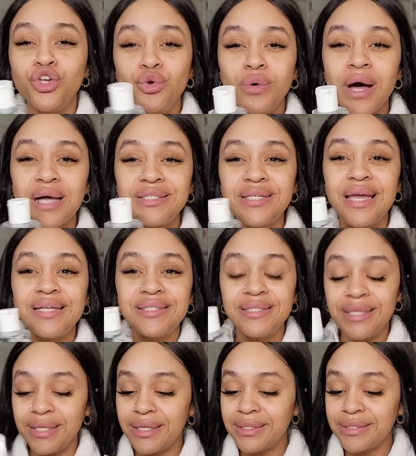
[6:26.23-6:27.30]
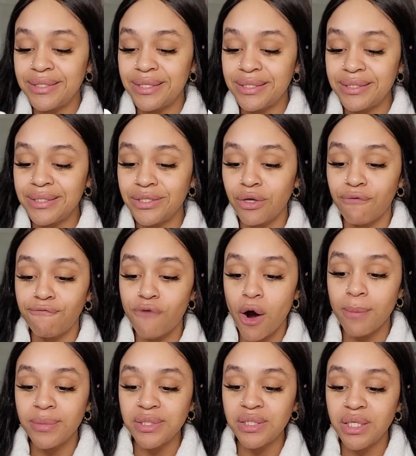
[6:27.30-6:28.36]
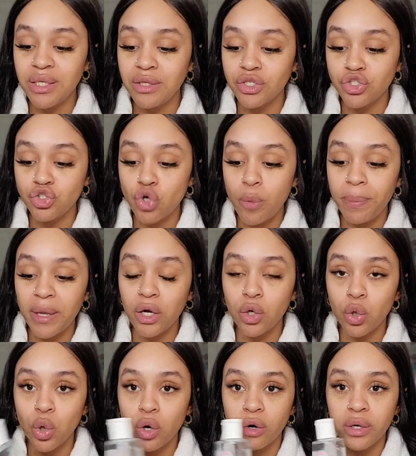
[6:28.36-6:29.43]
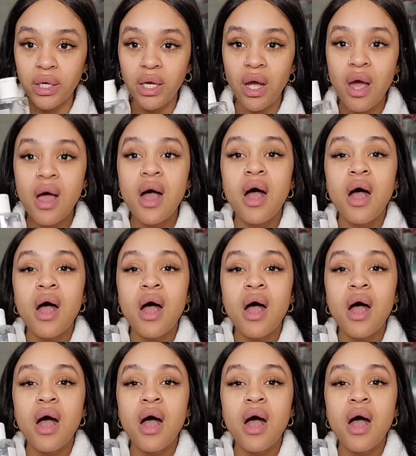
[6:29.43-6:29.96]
You guys can see this. This is the Pharmacy, the Soap and Glory.